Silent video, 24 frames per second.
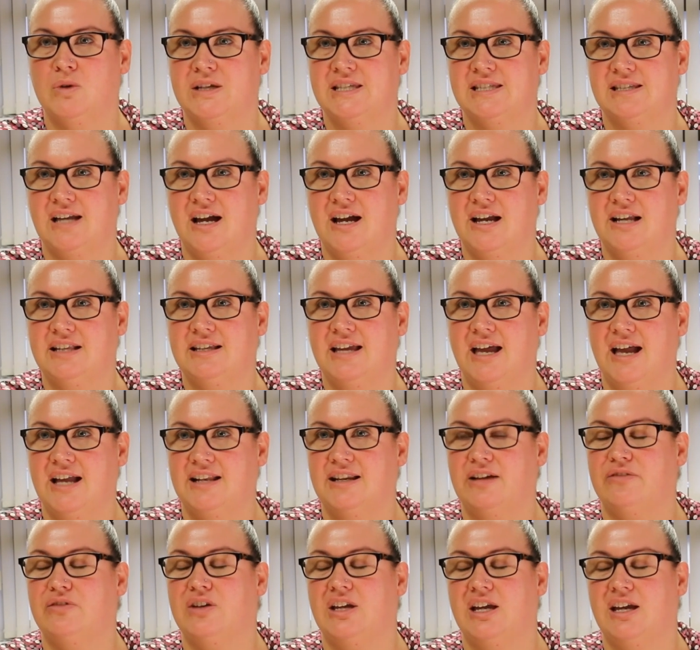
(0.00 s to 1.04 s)
We started care
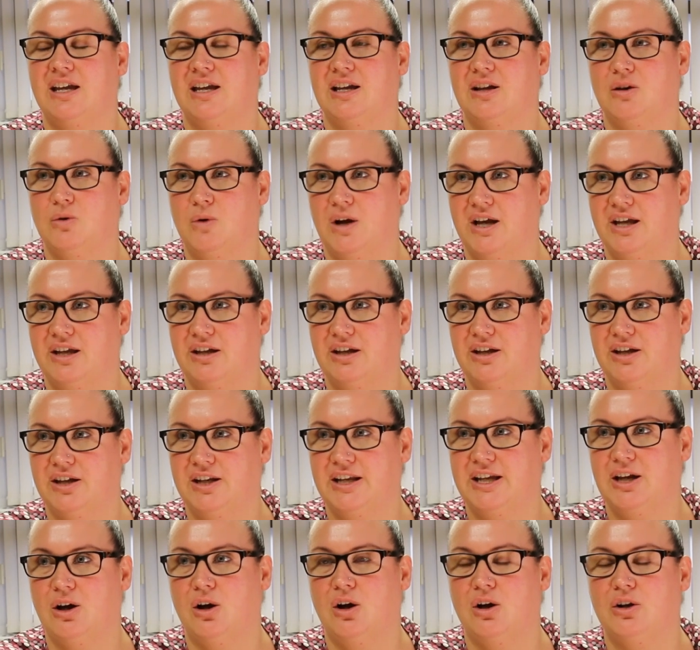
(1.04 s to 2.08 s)
navigating quite
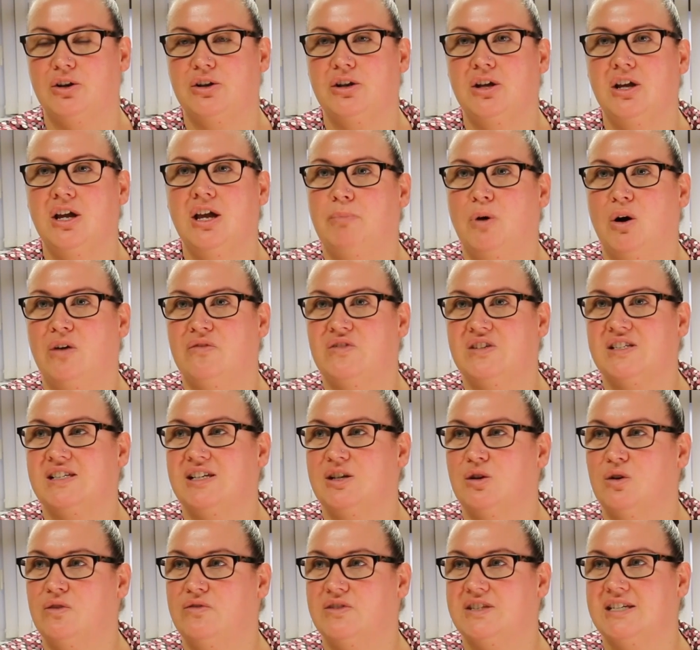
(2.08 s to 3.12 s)
early on, but
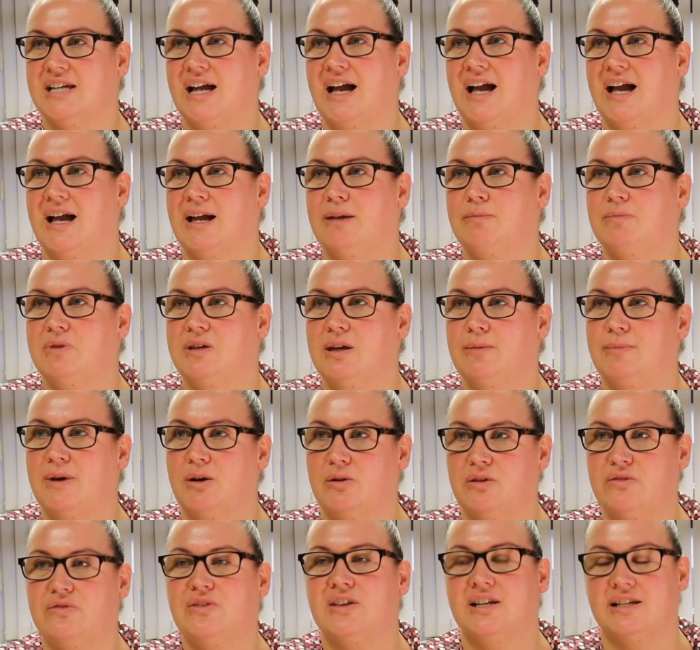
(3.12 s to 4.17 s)
obviously over time the
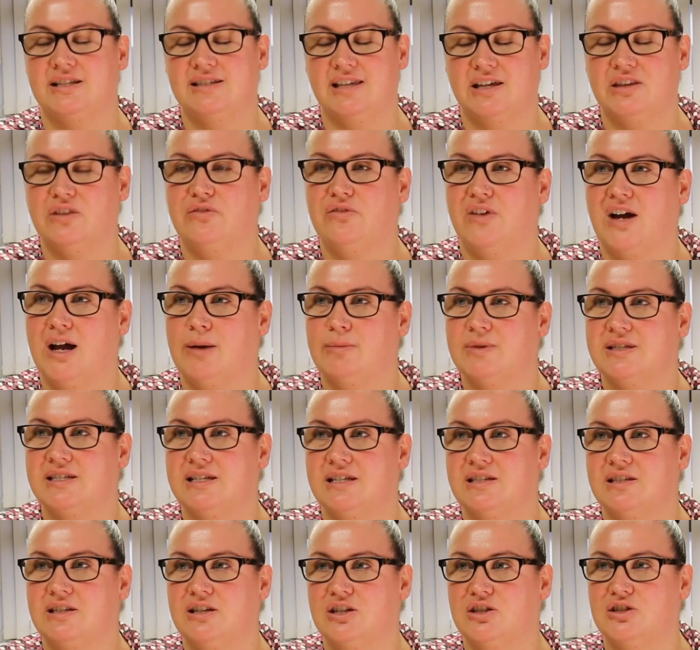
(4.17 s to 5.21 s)
amount of things that the
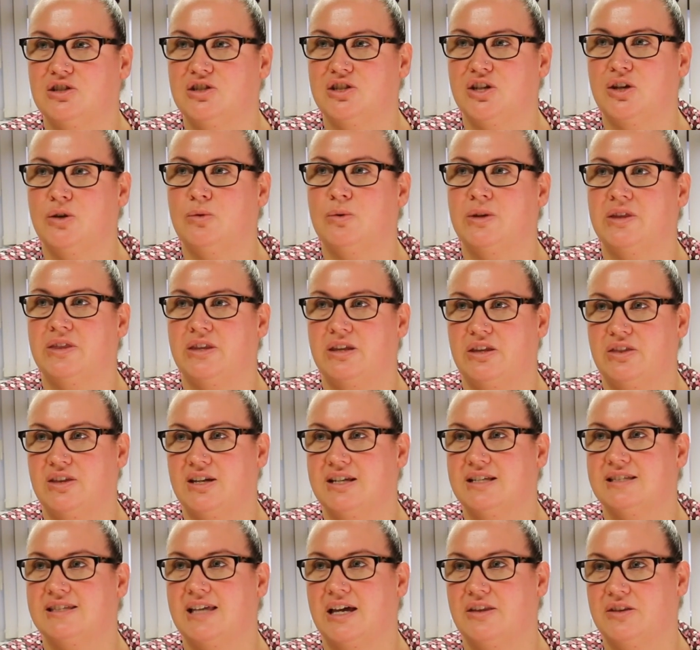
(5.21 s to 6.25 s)
pharmacies can do and the
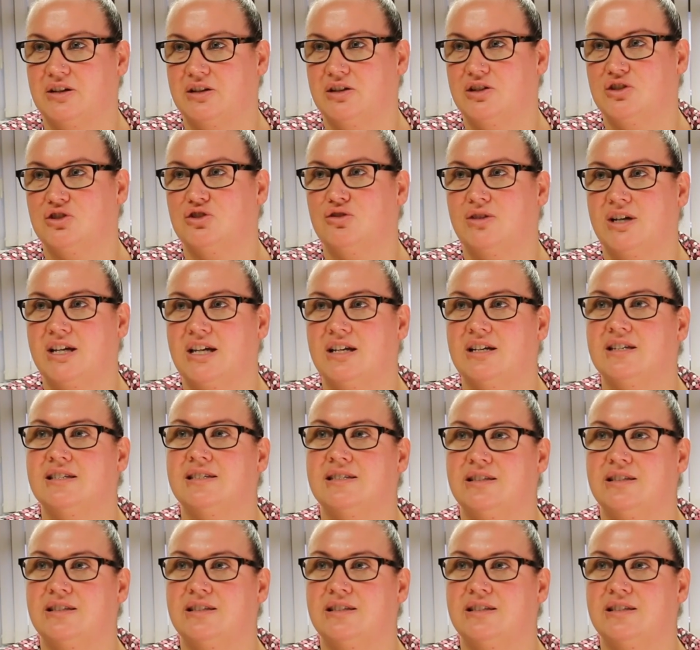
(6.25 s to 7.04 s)
things that they can treat has